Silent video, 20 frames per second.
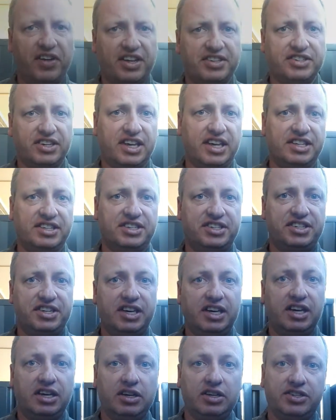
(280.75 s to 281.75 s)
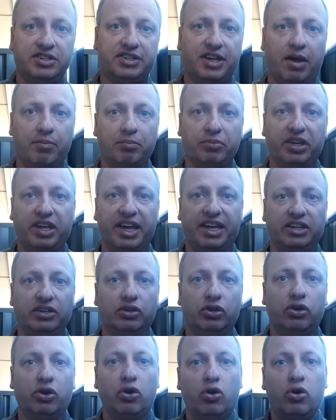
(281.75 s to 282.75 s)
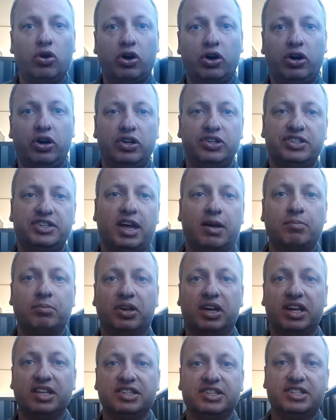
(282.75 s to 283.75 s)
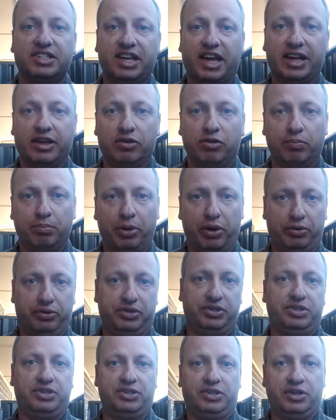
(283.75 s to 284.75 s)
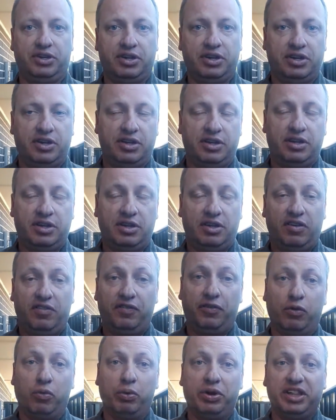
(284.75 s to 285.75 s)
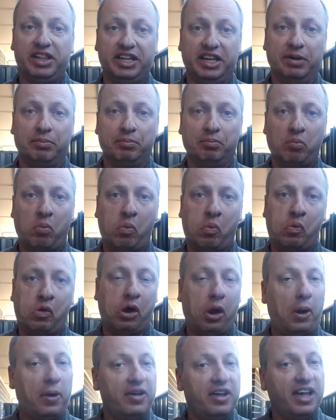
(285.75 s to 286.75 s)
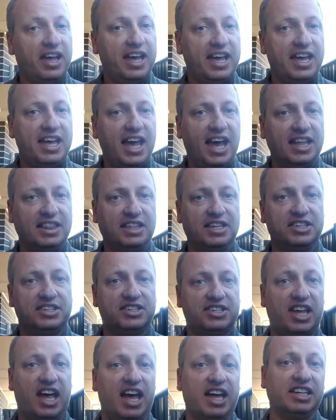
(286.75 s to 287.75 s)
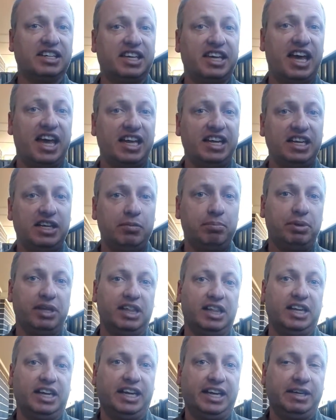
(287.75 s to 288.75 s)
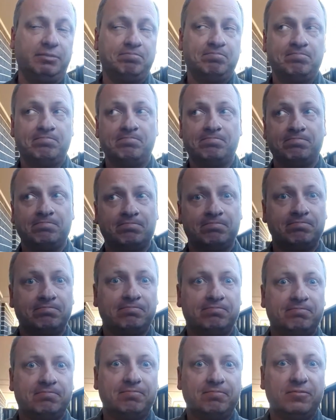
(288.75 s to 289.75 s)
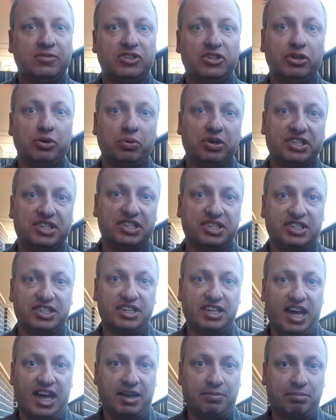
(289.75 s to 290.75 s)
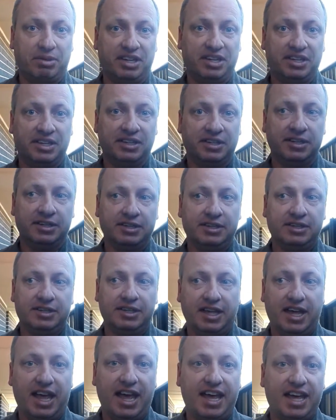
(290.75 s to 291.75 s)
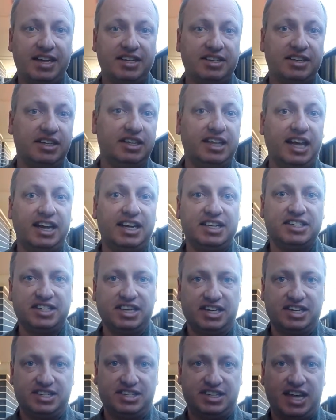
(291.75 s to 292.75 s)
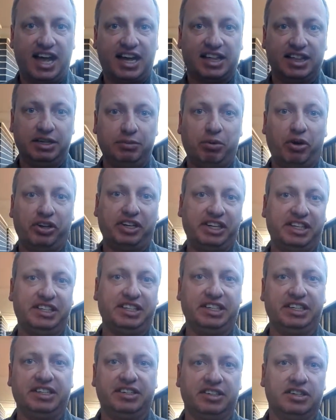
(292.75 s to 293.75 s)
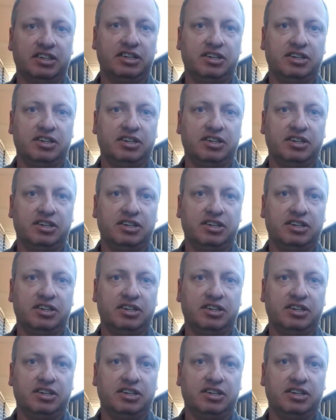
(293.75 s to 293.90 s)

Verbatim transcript: us can sing, some can cook, some can sail boats. For William, he had this uncanny ability to escape. And that is exactly what he did.